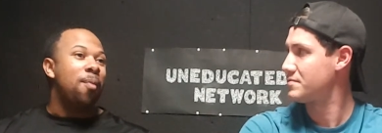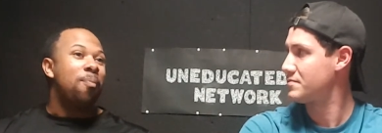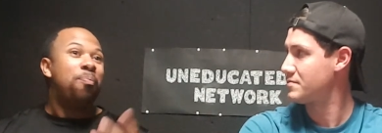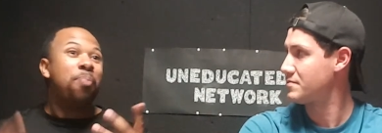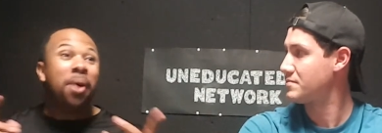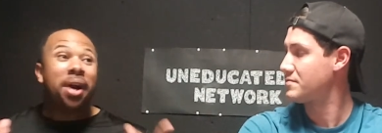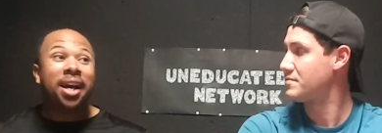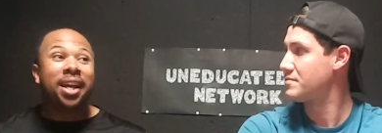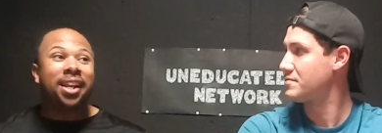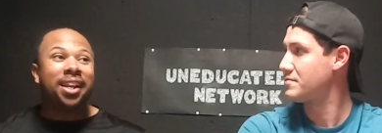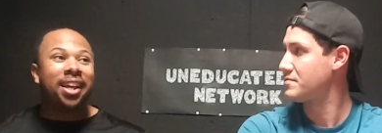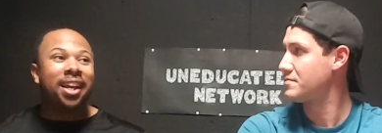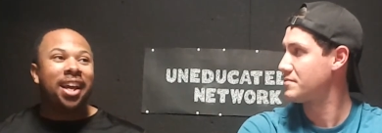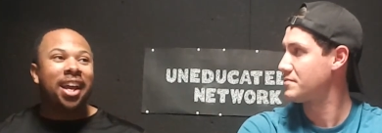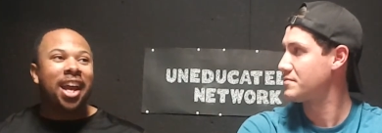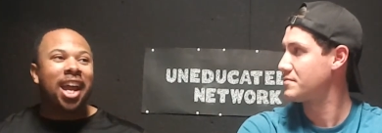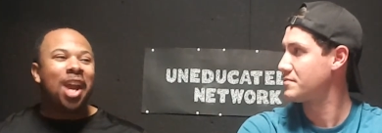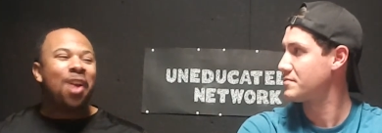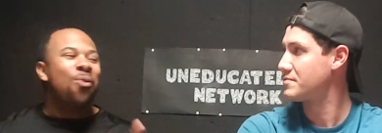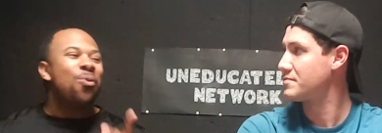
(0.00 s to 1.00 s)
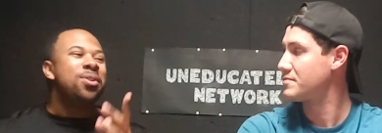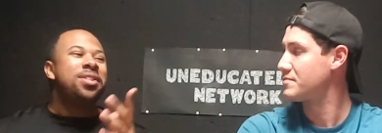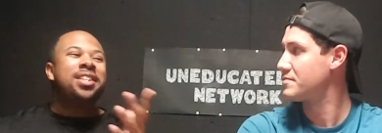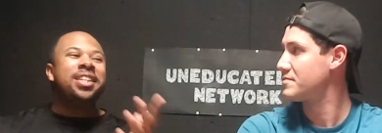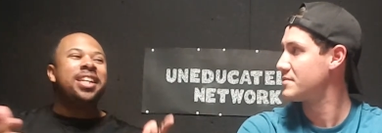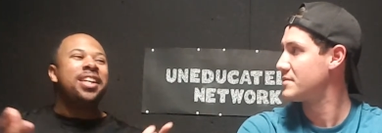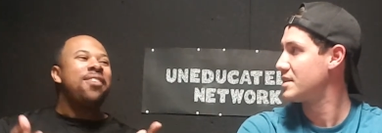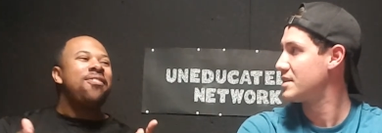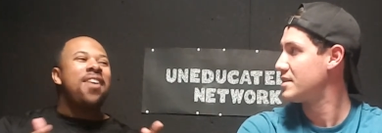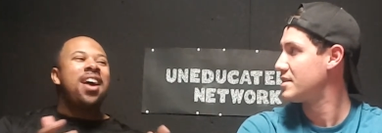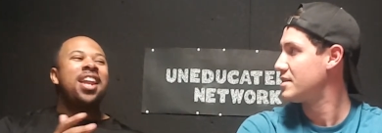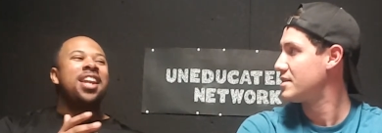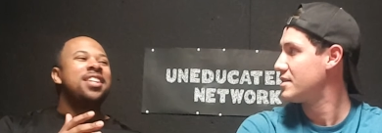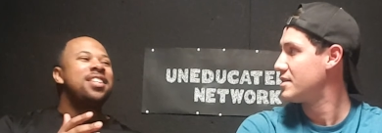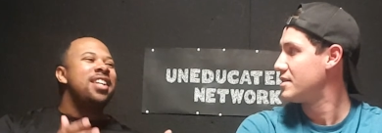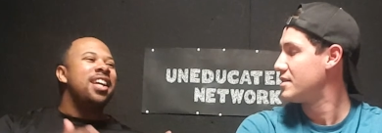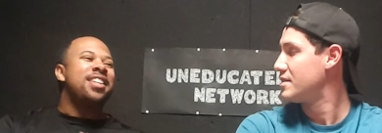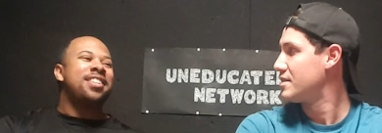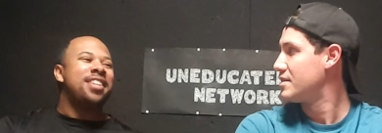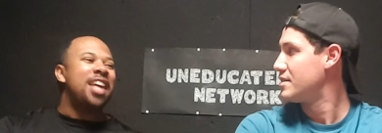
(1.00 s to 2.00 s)
Speaker 1: But everyone's thinking the advantage
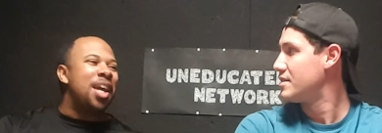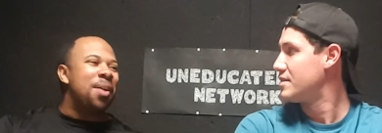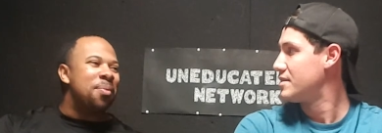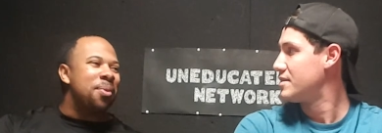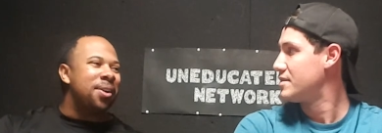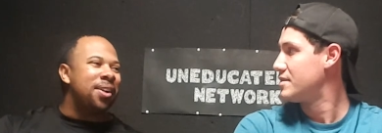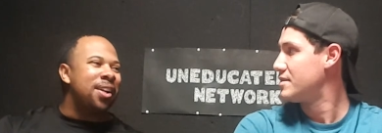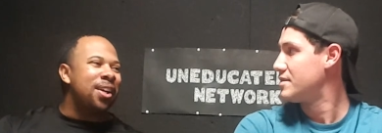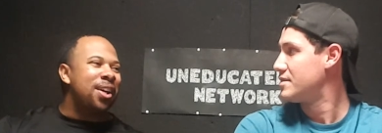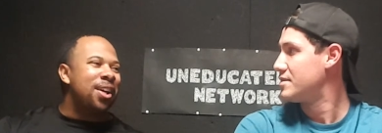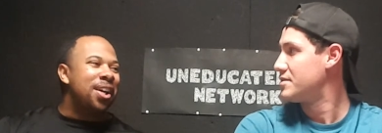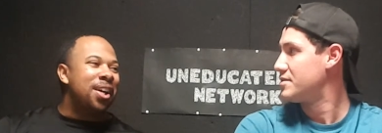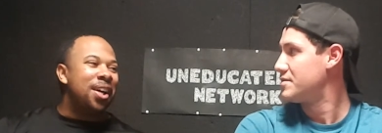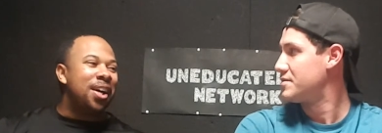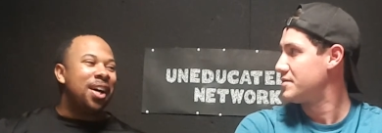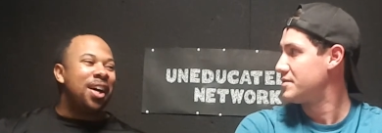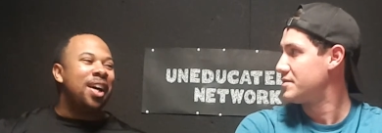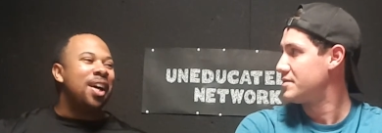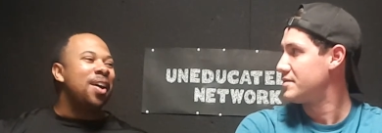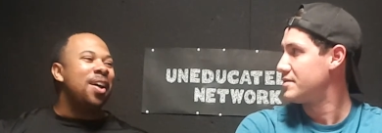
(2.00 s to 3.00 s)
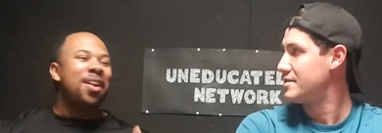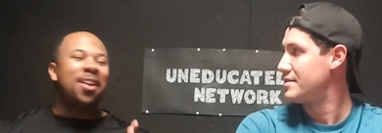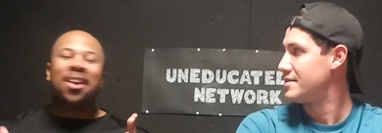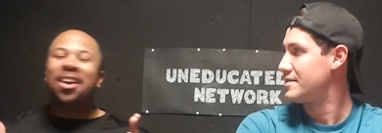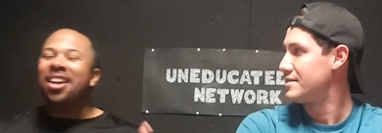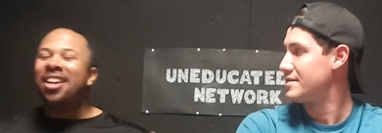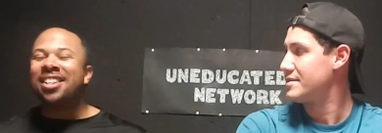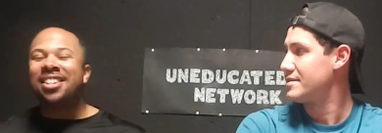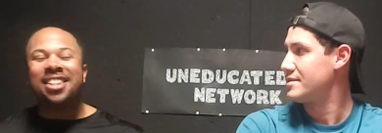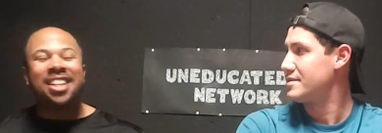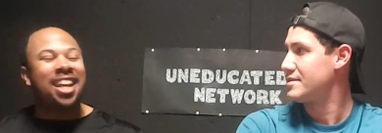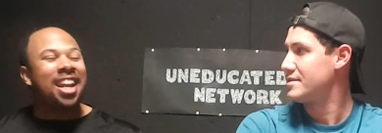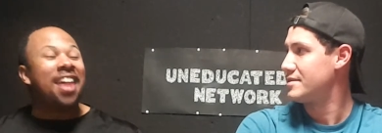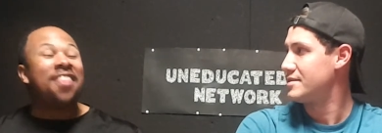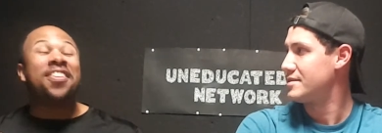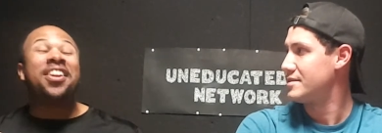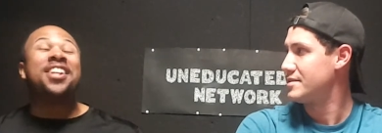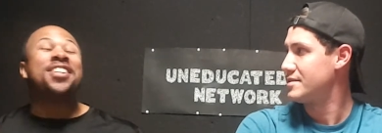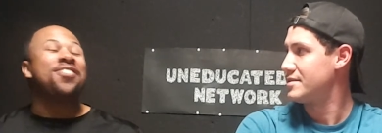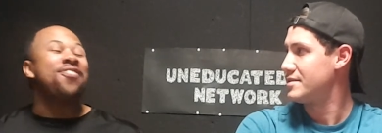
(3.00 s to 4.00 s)
Nick Saban. I understand. I
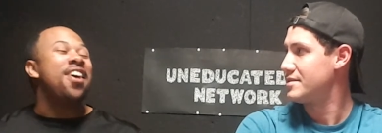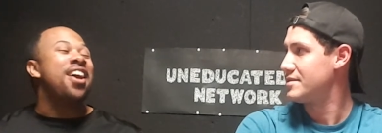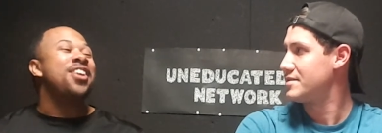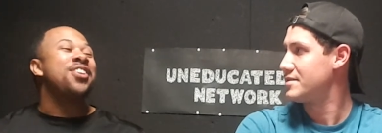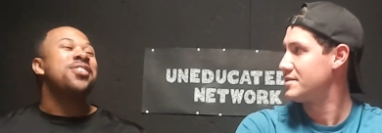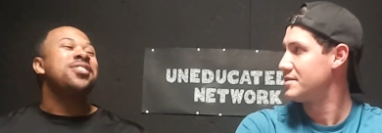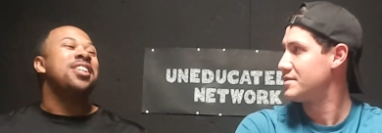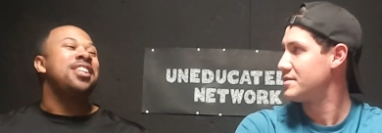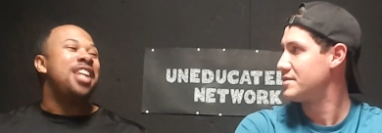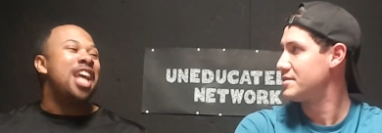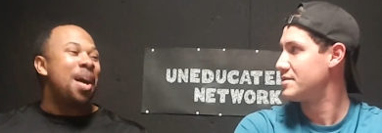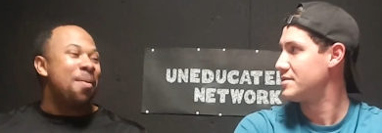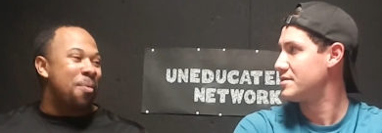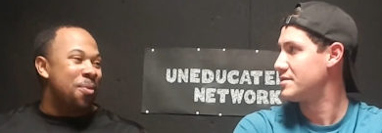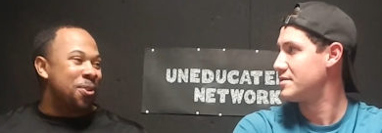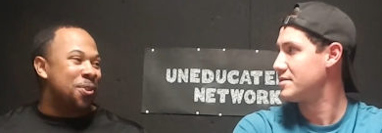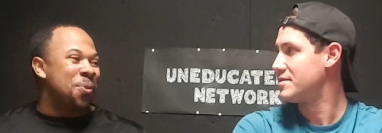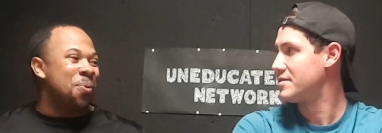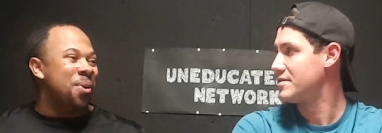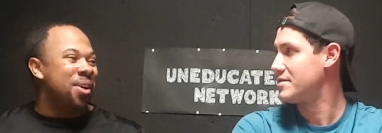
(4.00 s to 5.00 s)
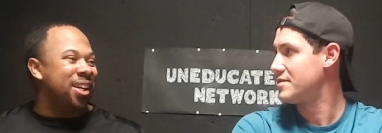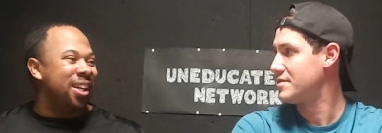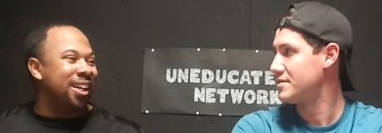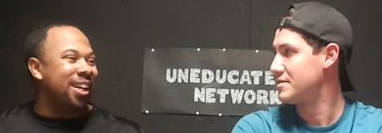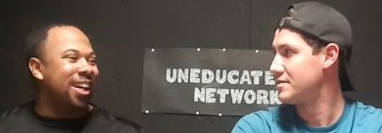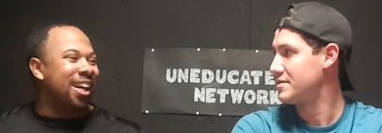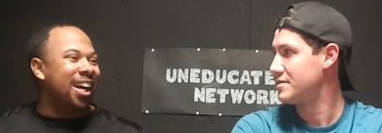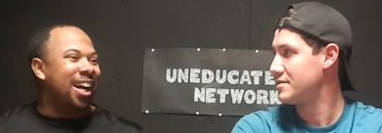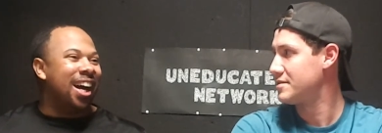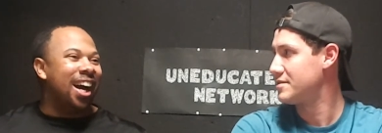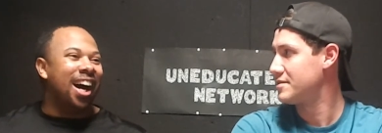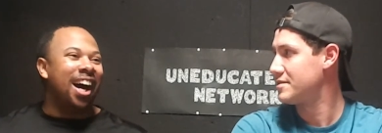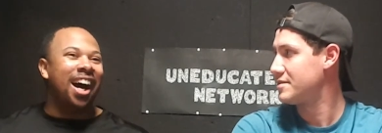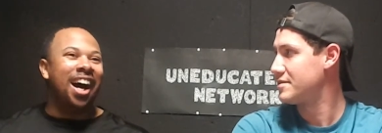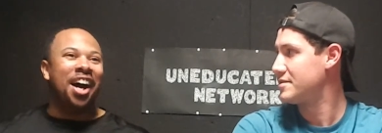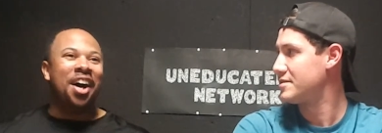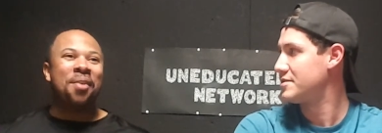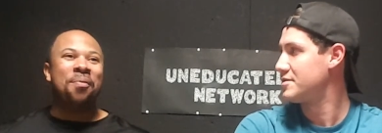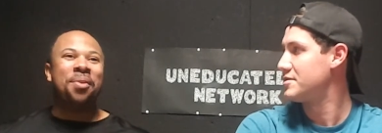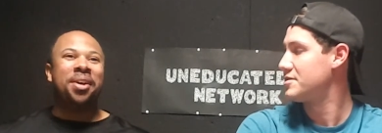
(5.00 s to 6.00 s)
think there's advantage of the Dabo Swinney
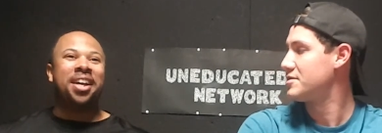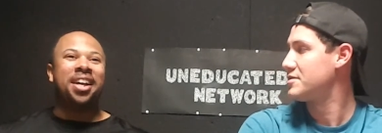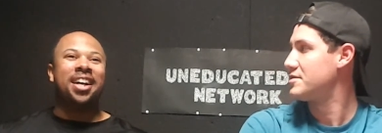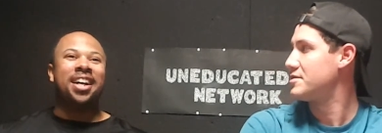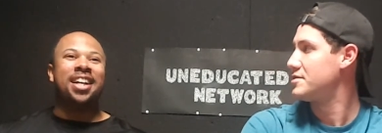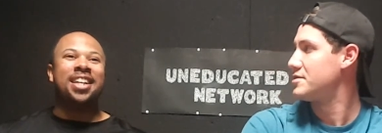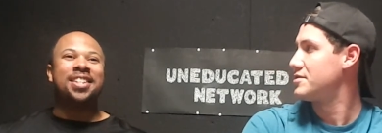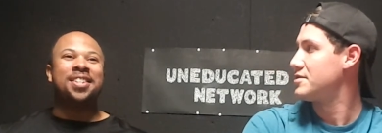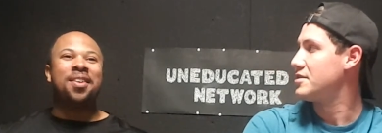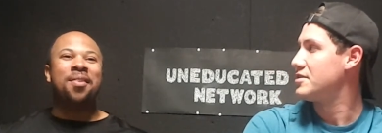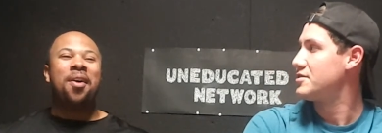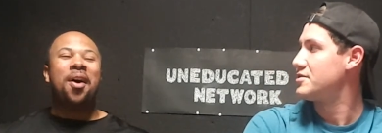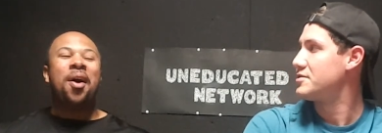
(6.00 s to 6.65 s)
uh, because